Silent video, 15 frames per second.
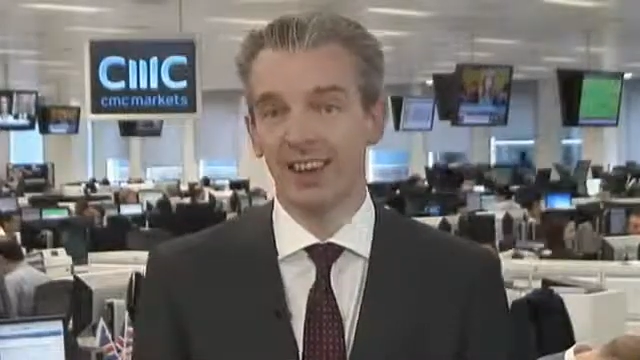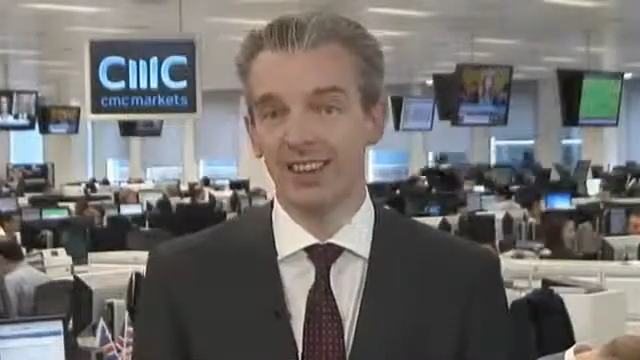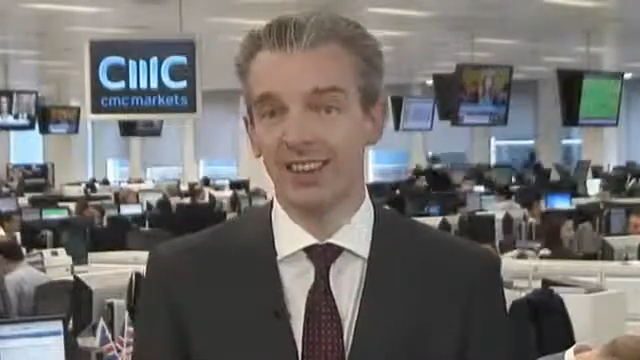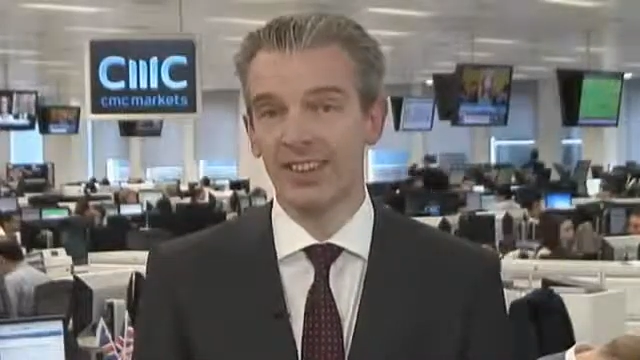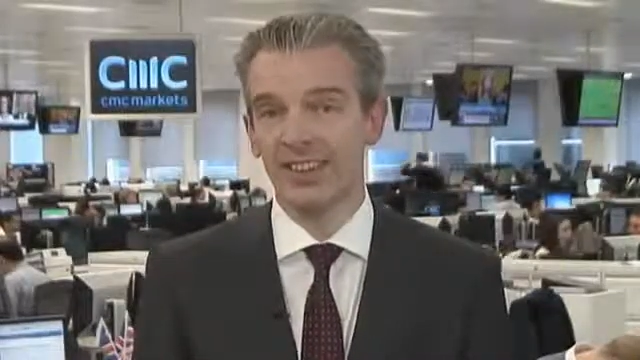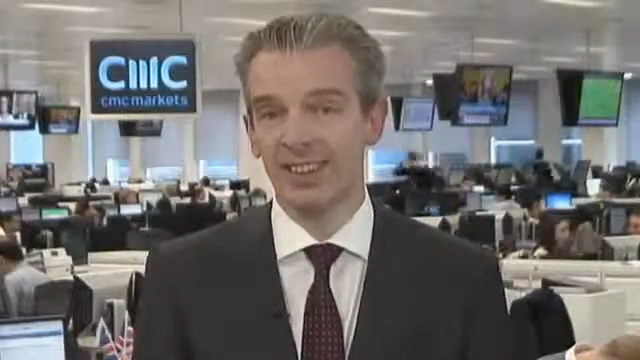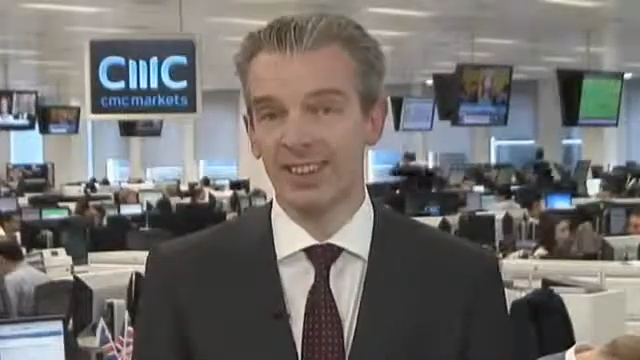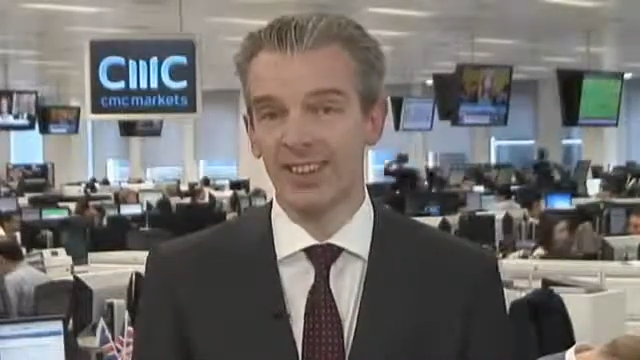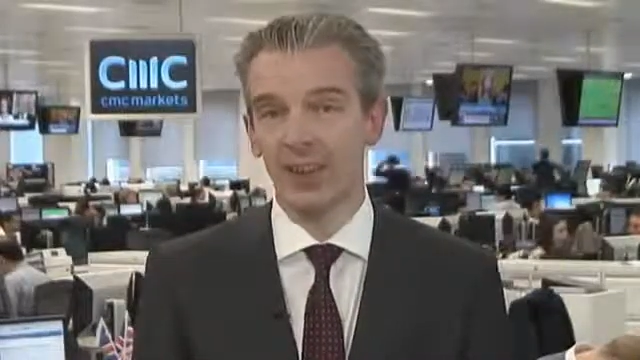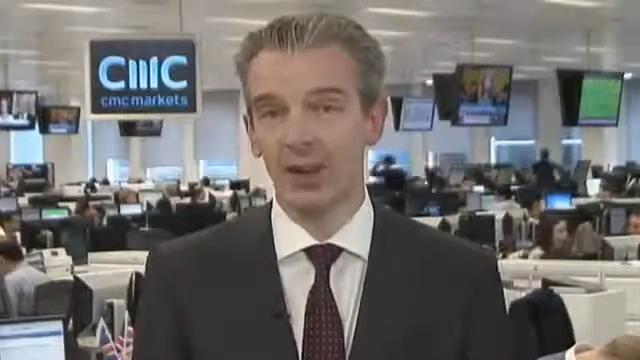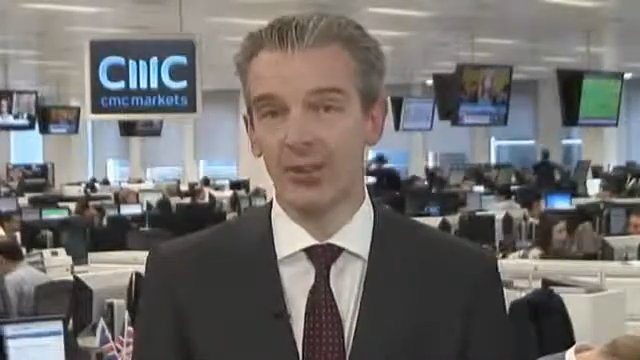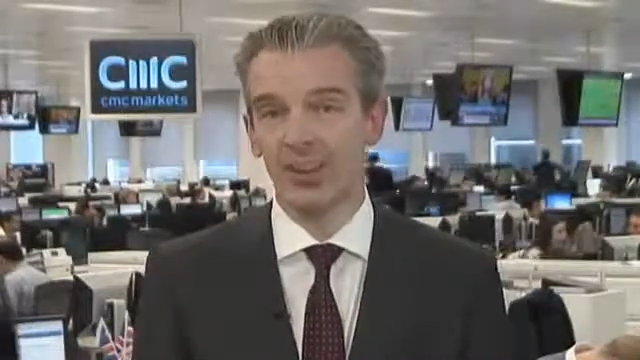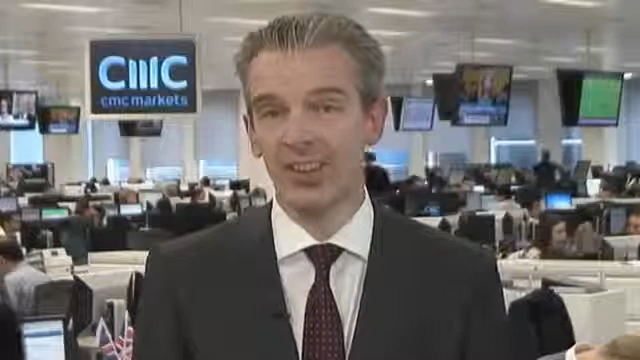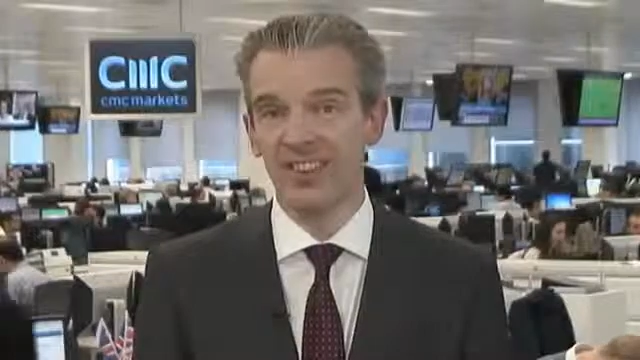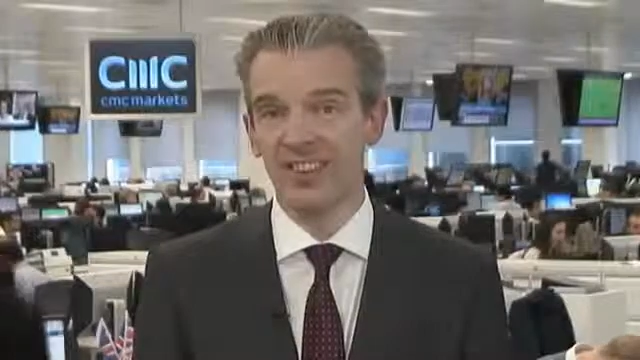I think the
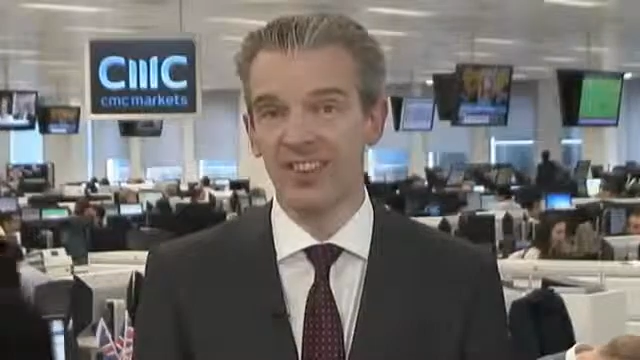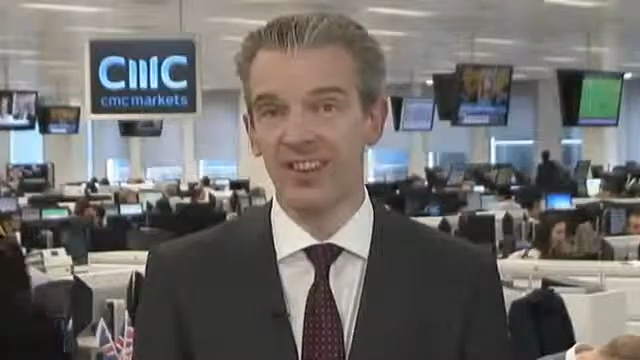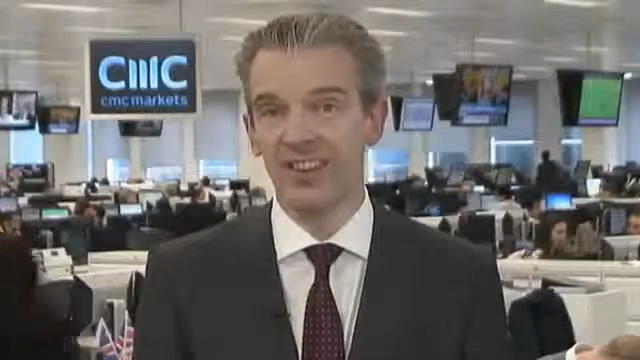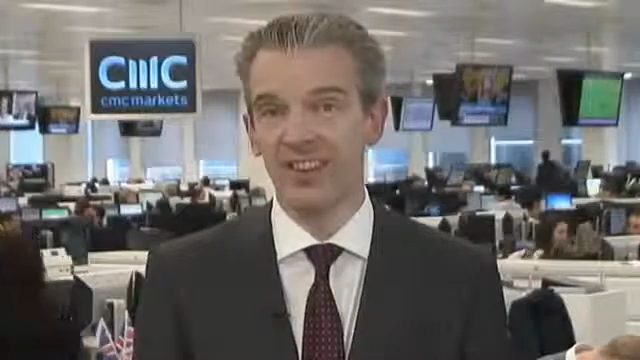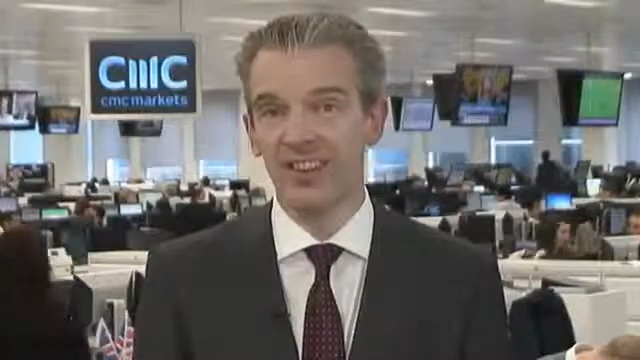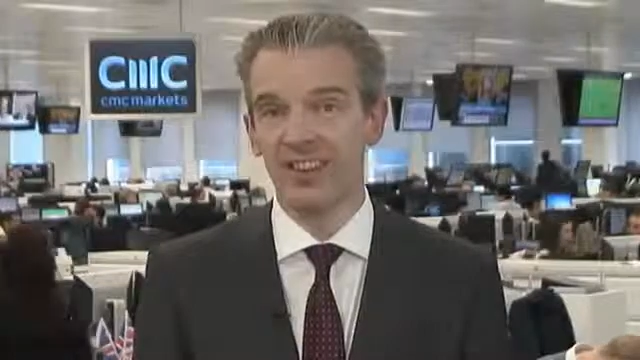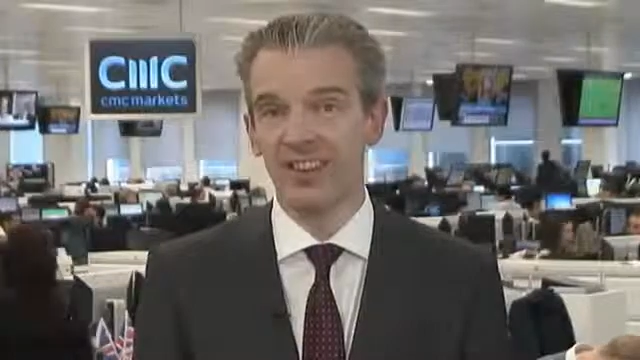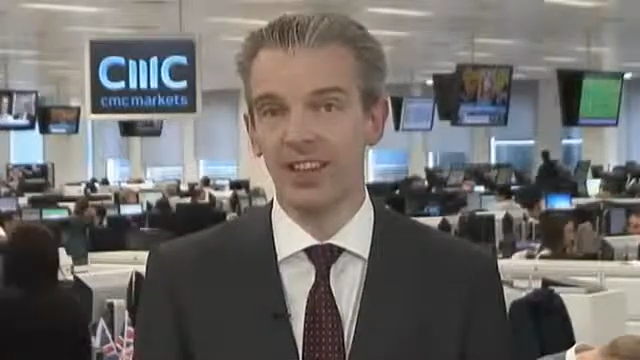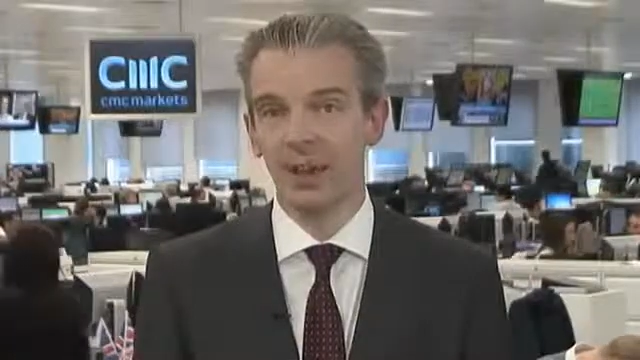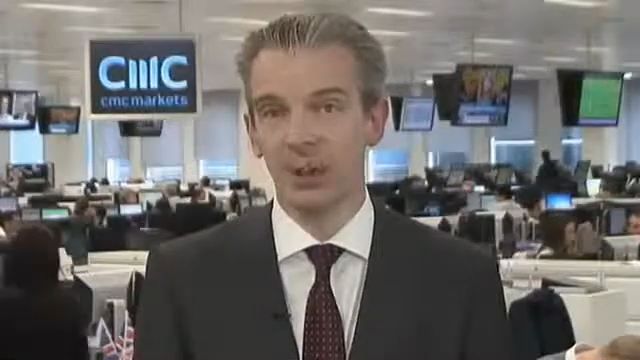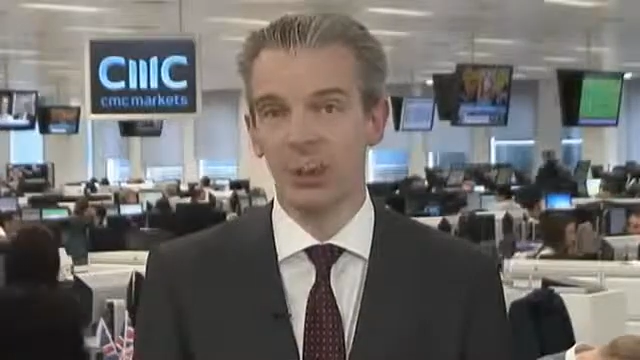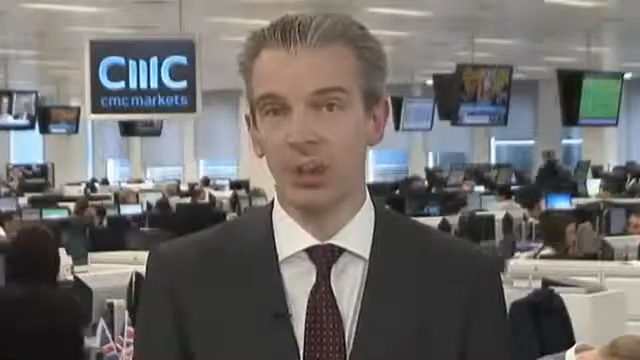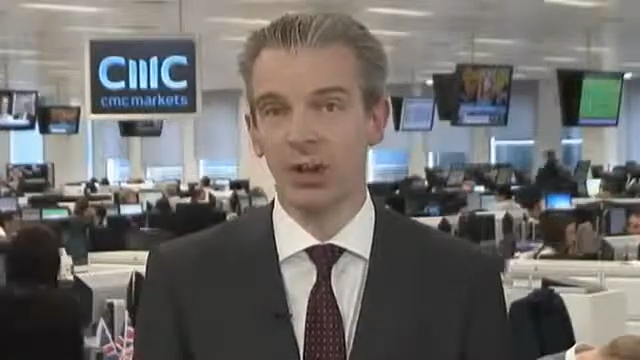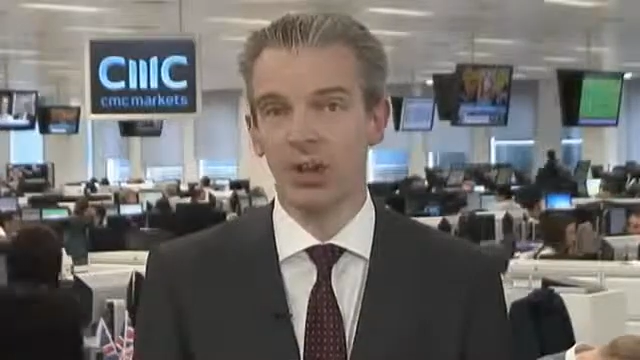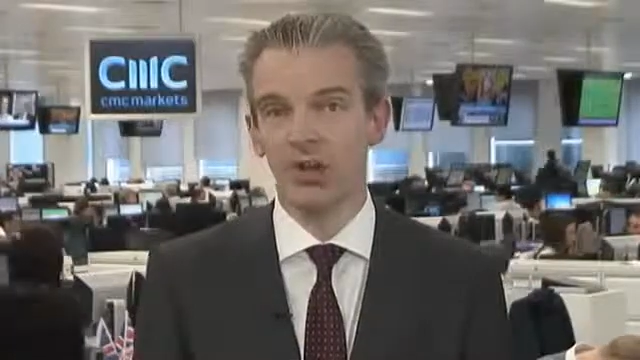sell-off is likely to
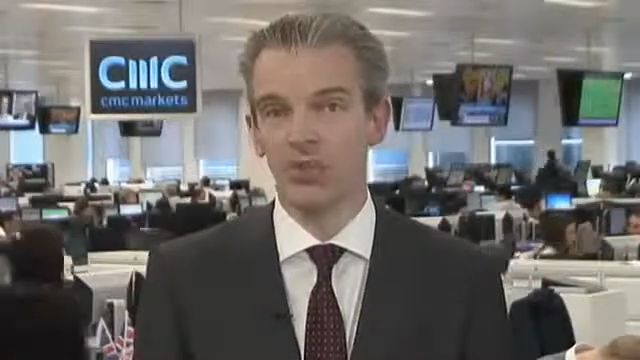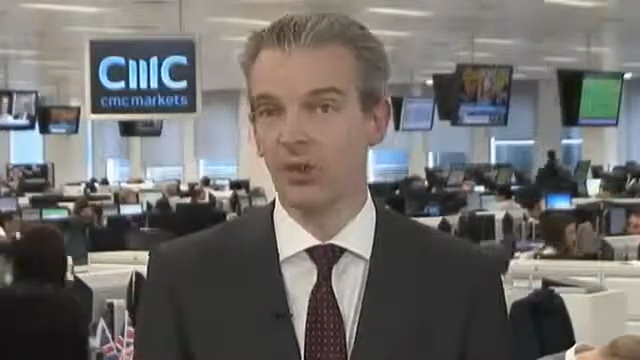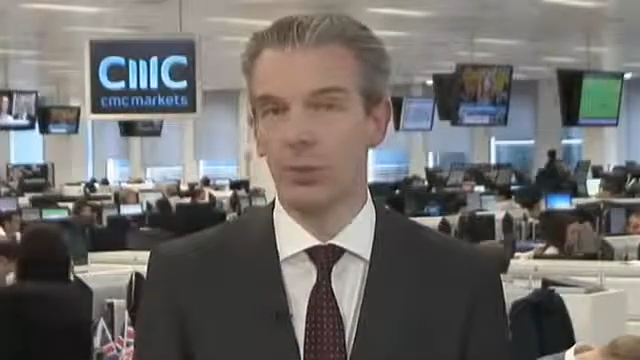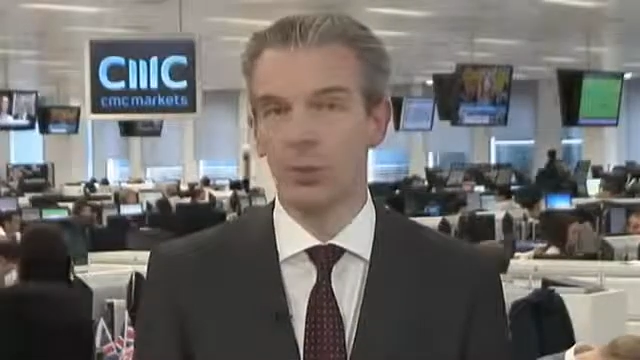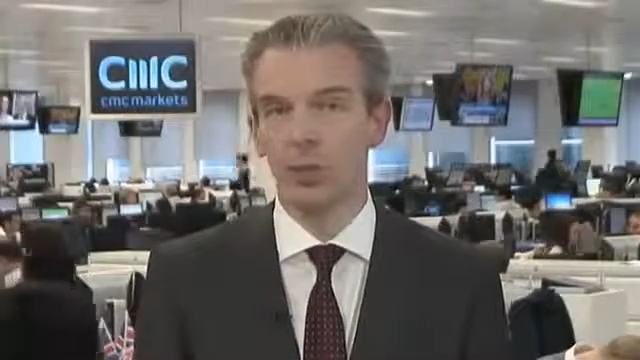get worse,